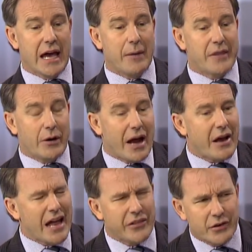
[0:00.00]
Um, there
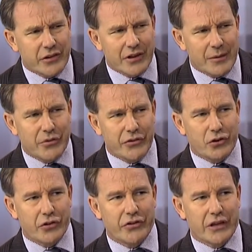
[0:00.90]
are other examples
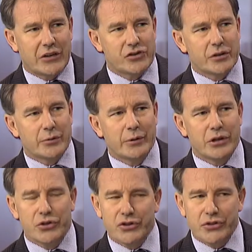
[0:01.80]
across the country where we
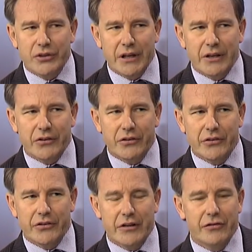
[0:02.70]
could do that sort
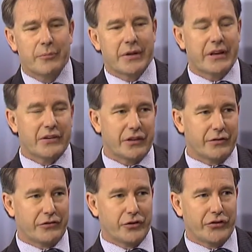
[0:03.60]
of stuff, but that's
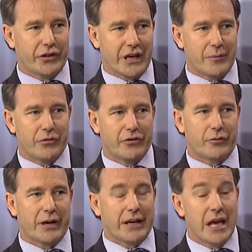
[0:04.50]
our first cab off
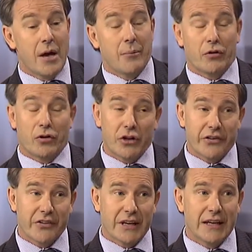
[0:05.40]
the rank. But I've got
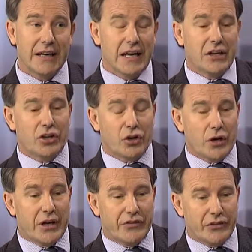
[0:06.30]
to say, you know,
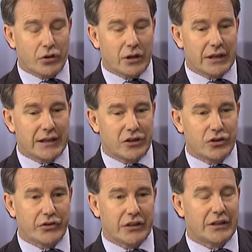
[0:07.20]
historically in
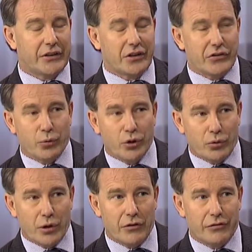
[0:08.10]
New Zealand, and it's
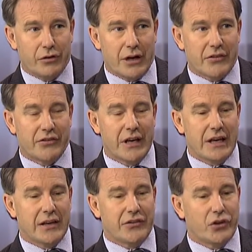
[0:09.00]
worked well for us.
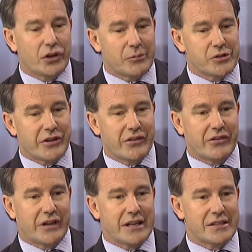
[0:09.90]
It's not up to the
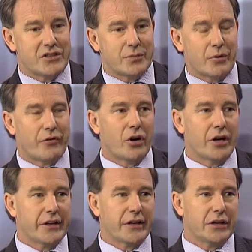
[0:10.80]
state to
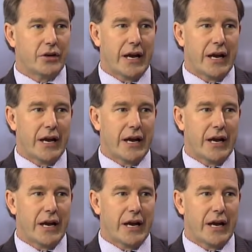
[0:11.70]
provide, you know,